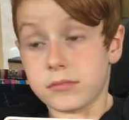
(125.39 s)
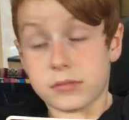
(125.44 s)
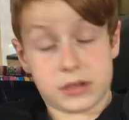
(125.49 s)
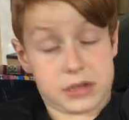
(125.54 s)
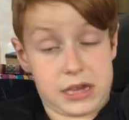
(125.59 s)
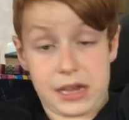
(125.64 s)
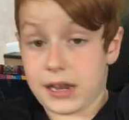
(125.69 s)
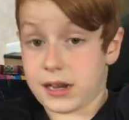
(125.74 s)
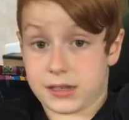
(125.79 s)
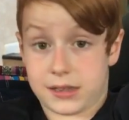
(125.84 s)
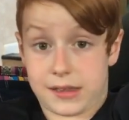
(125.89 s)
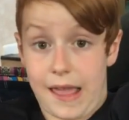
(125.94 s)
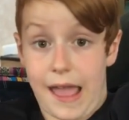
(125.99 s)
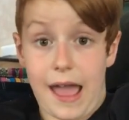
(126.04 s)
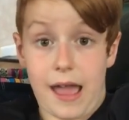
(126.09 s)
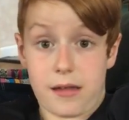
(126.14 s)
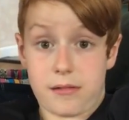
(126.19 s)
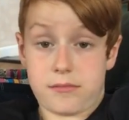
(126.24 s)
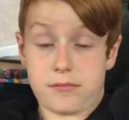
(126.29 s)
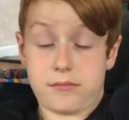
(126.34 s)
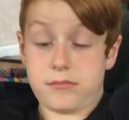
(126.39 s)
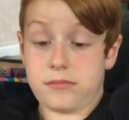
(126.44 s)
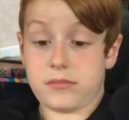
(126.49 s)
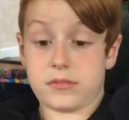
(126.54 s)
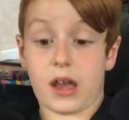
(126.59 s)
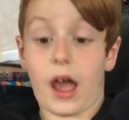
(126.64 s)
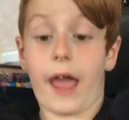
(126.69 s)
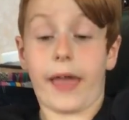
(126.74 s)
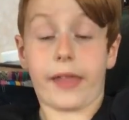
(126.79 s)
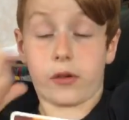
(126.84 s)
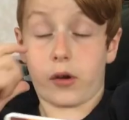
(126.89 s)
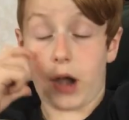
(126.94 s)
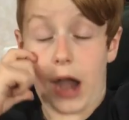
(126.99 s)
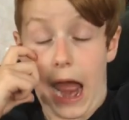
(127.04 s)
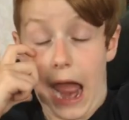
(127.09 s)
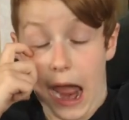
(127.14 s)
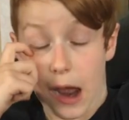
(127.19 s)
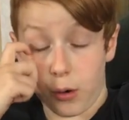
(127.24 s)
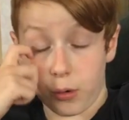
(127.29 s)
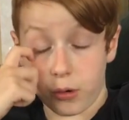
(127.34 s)
kicked Tyler
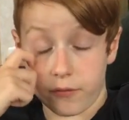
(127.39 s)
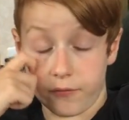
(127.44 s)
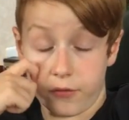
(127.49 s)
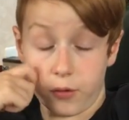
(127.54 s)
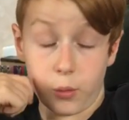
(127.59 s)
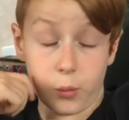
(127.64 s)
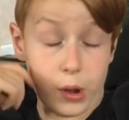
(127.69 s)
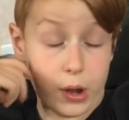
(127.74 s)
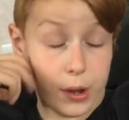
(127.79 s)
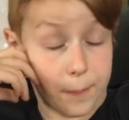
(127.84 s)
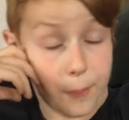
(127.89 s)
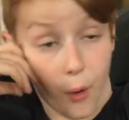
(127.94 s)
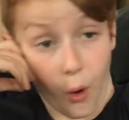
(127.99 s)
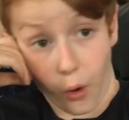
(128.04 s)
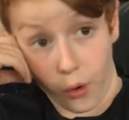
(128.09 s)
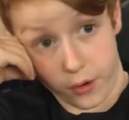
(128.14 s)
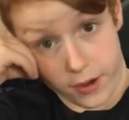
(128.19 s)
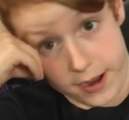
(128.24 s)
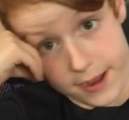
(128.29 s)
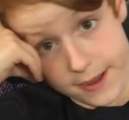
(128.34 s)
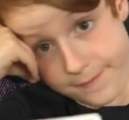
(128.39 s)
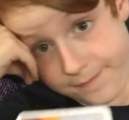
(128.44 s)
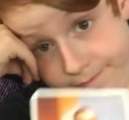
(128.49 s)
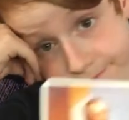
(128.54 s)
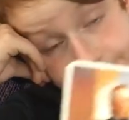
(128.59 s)
out of the Whig Party.